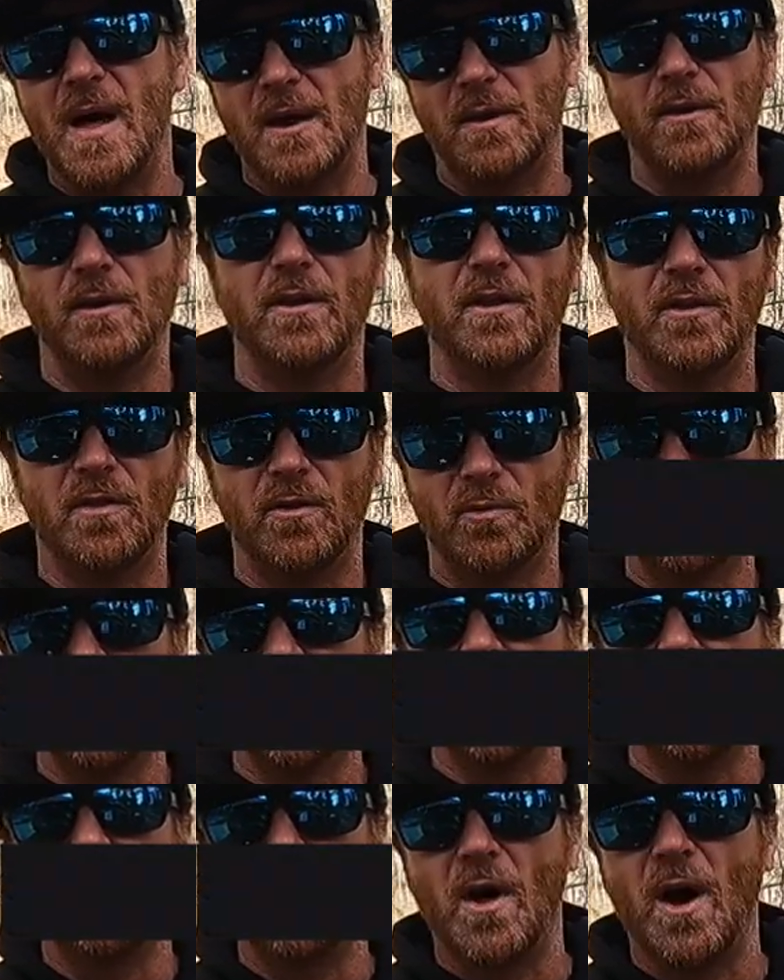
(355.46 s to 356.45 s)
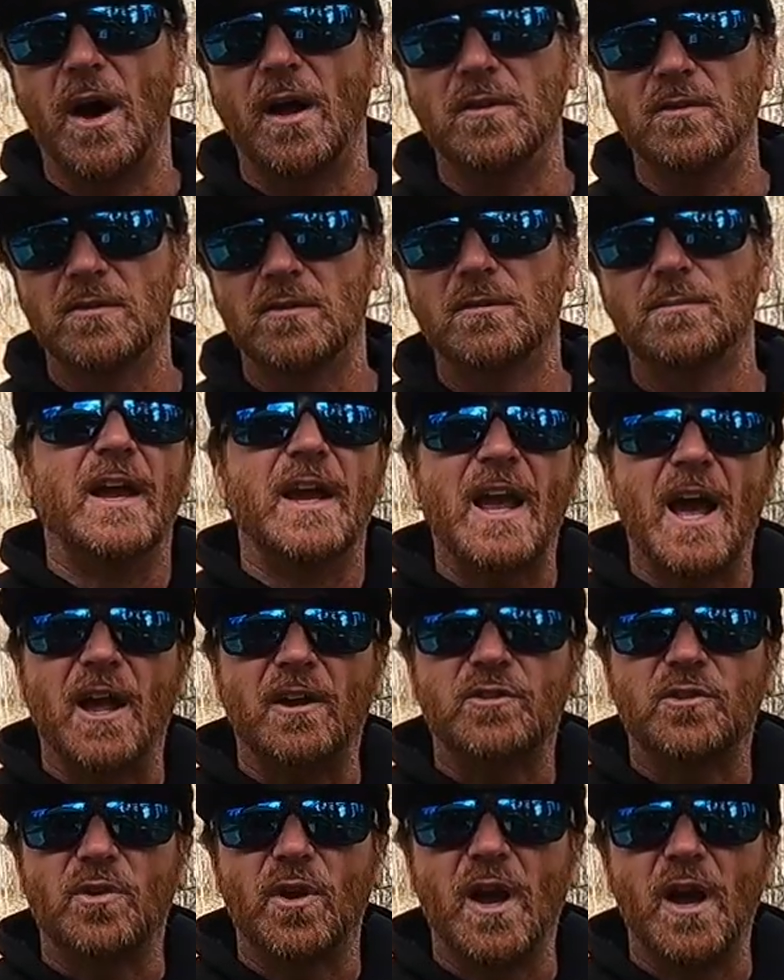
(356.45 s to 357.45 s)
better than the lines. They
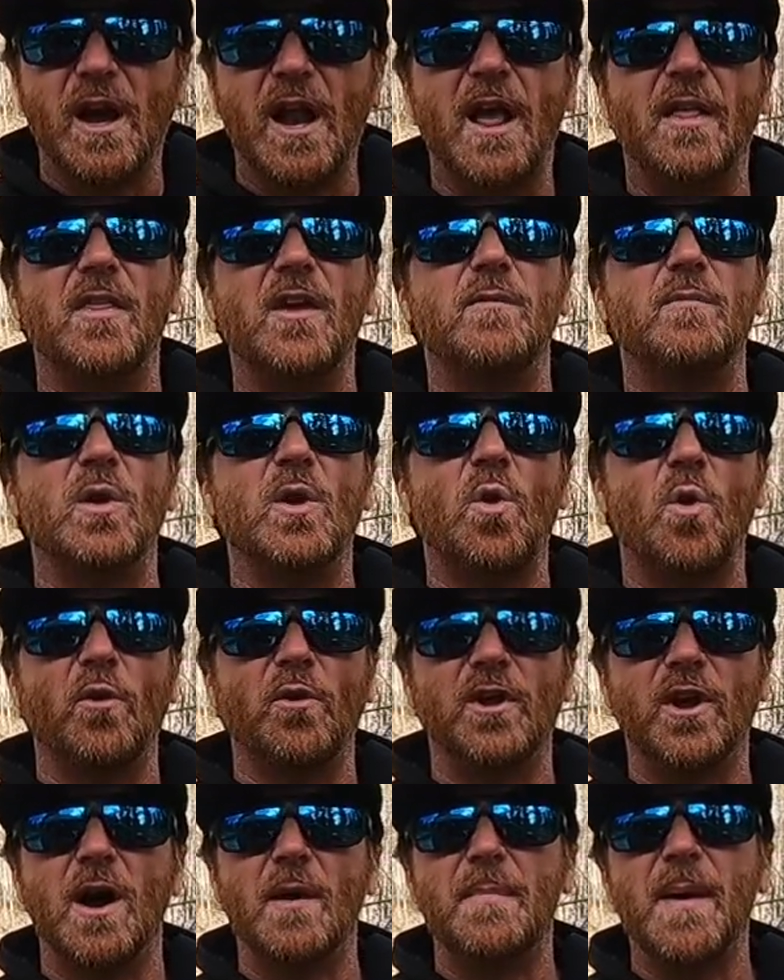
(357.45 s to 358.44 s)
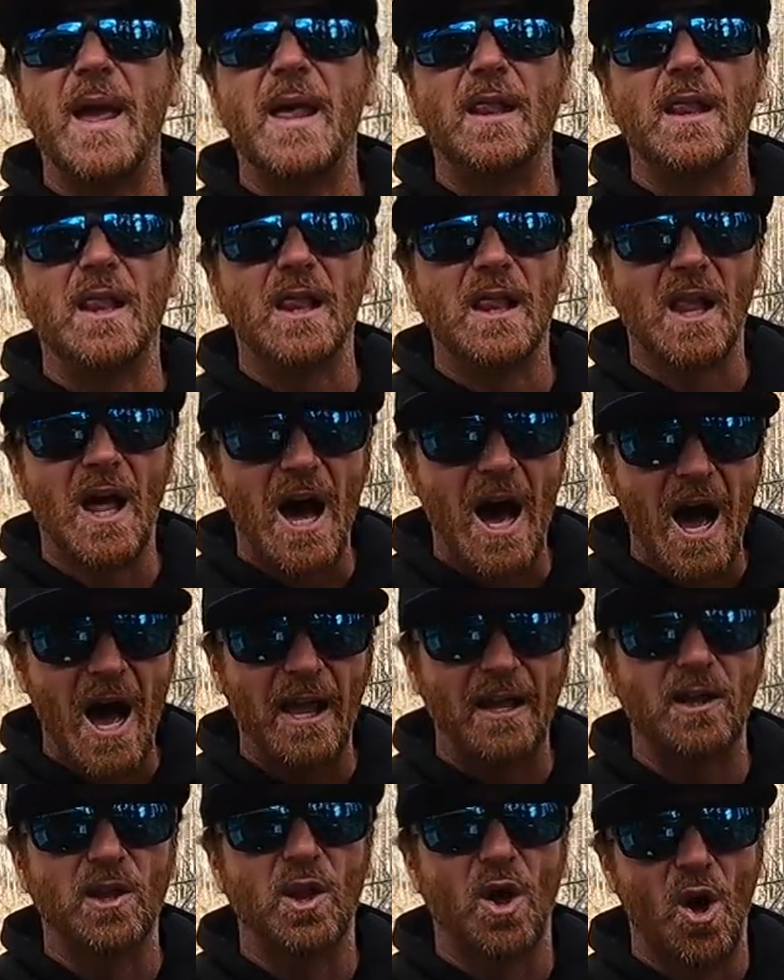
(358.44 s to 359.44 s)
cast great and they've been holding up a
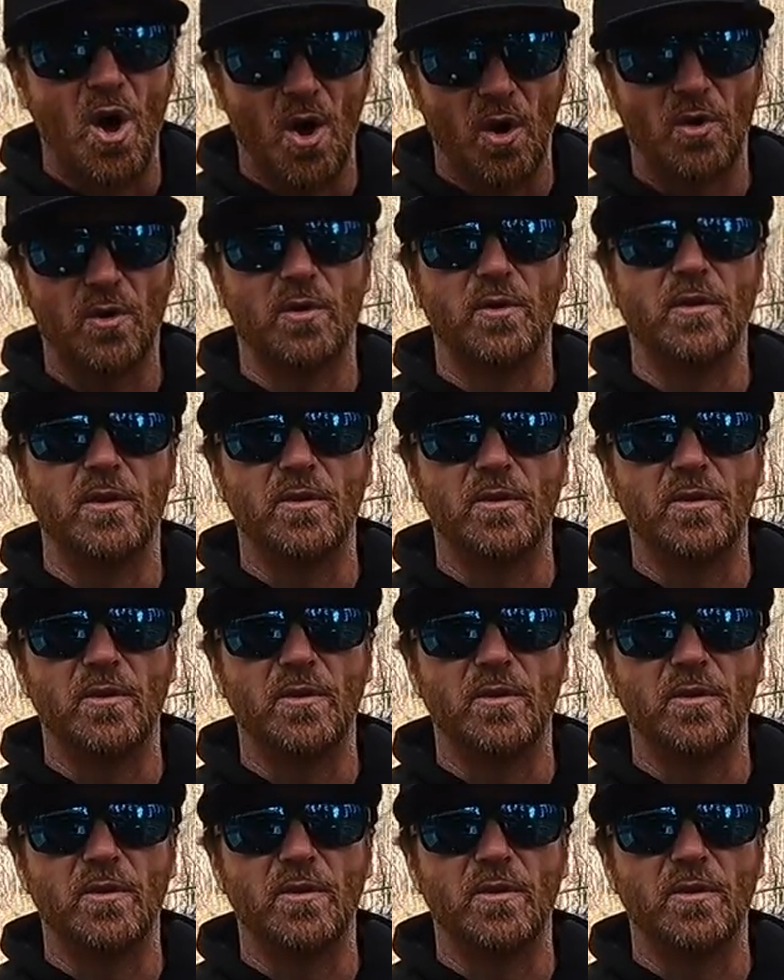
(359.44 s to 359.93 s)
lot longer